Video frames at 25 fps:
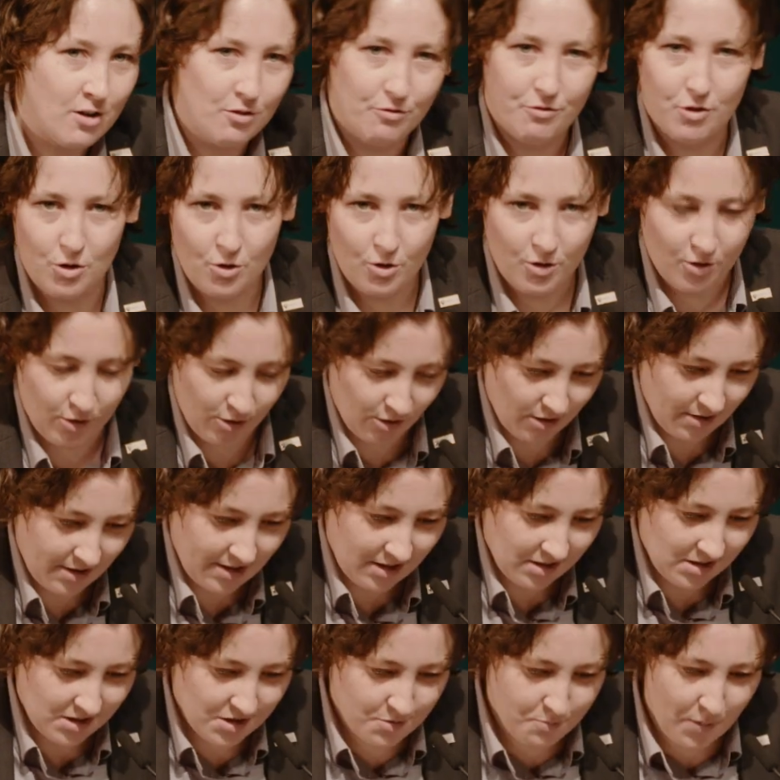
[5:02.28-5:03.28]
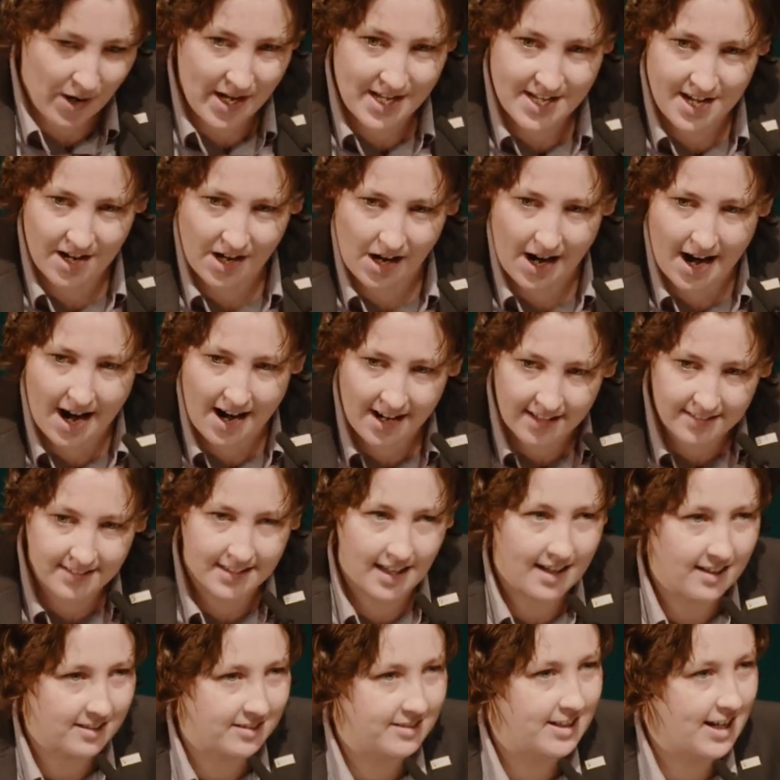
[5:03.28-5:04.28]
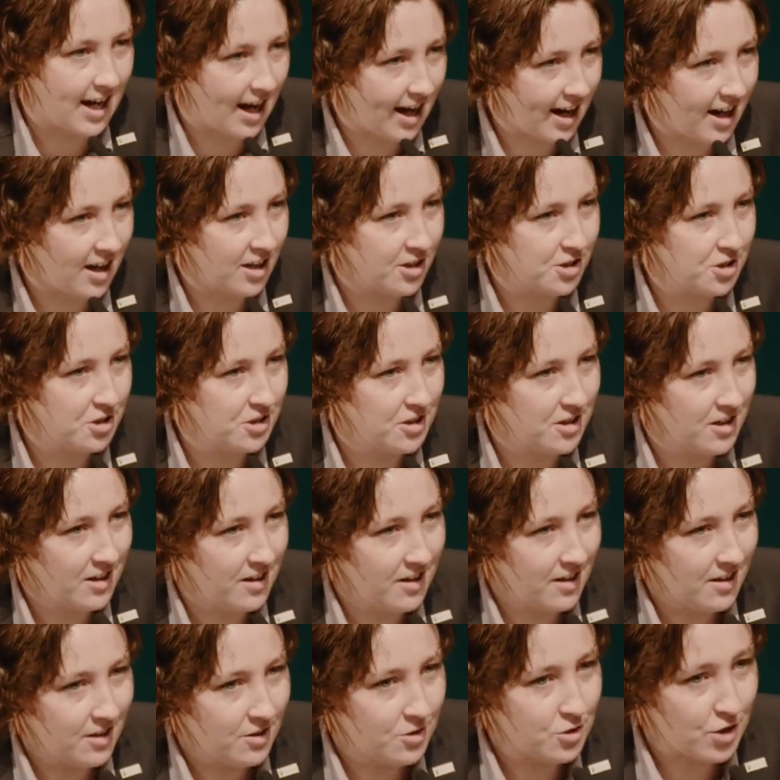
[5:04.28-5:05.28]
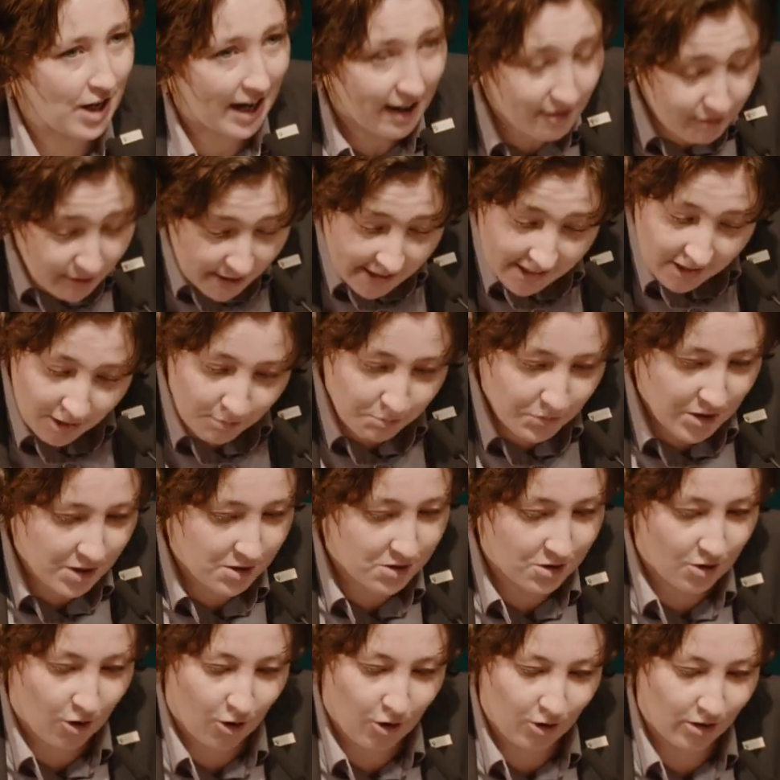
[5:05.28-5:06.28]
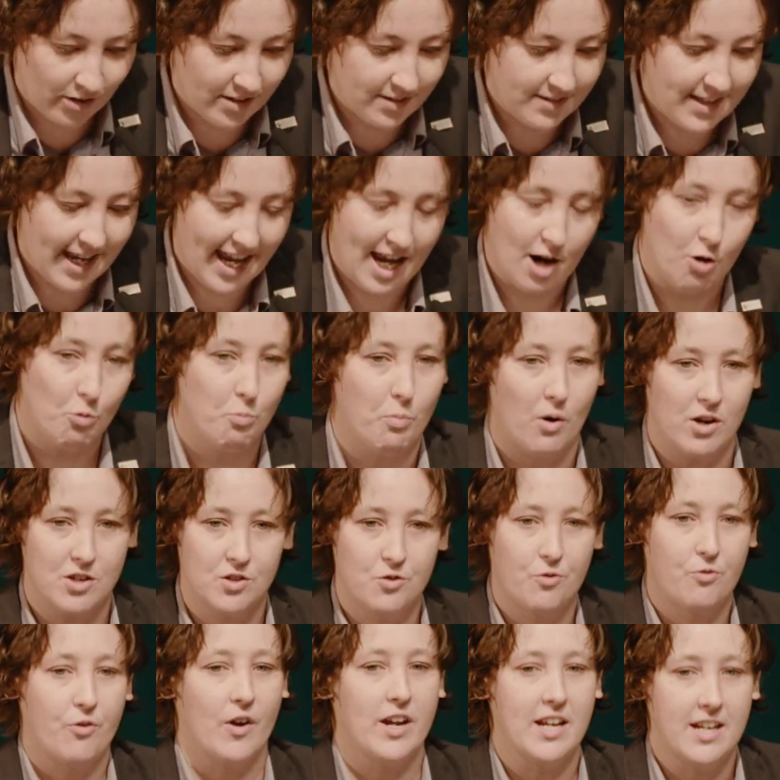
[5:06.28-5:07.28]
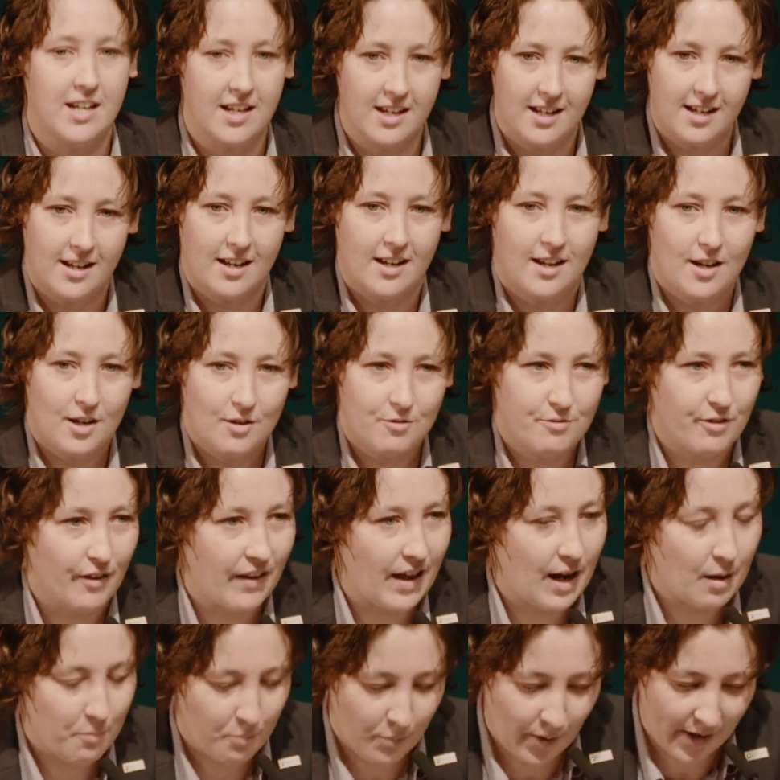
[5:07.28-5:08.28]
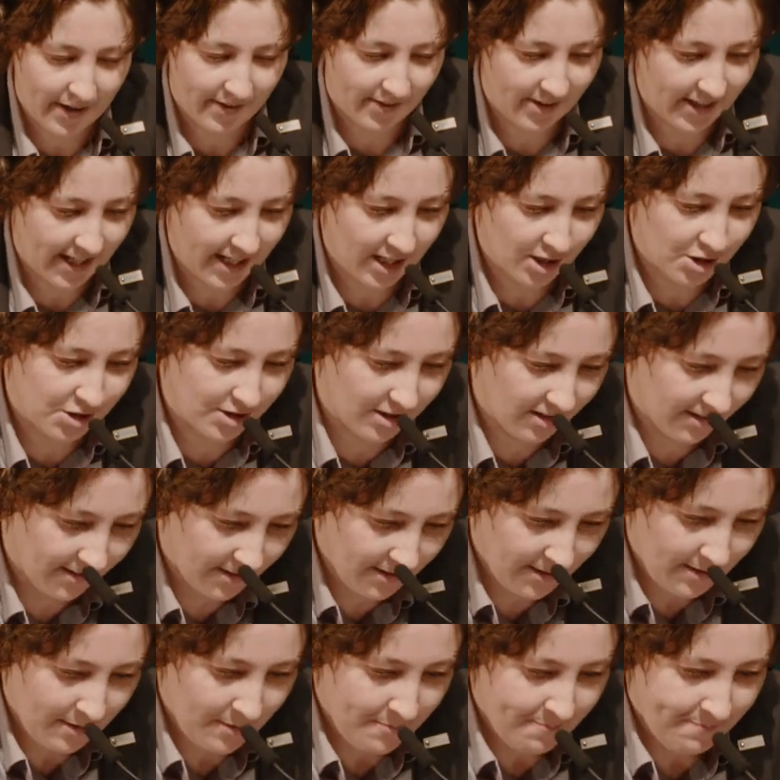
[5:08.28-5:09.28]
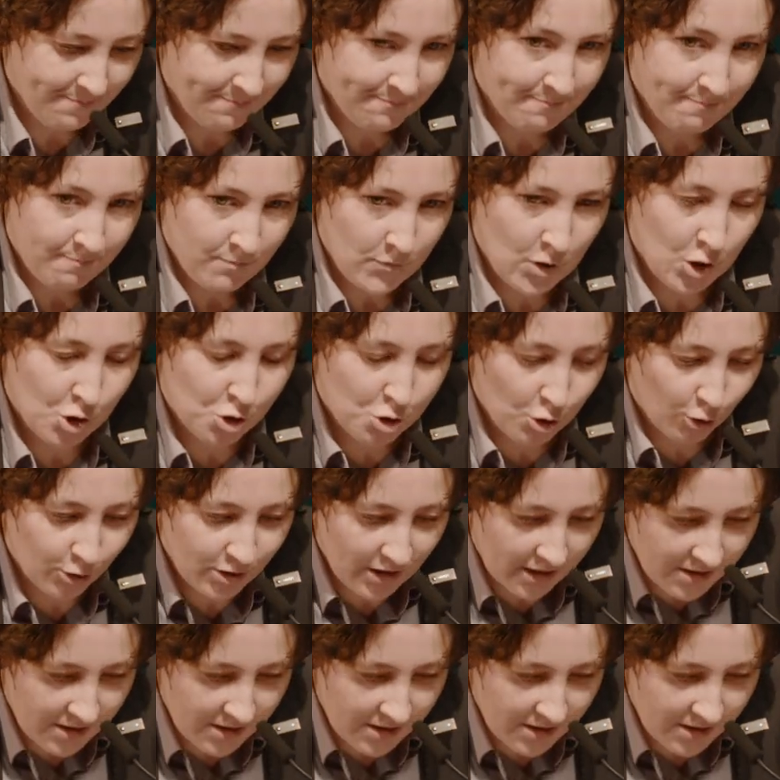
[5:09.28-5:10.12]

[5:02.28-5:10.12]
of you spent your hard-earned cash travelling up to Scotland to help us fight for that better nation. You showed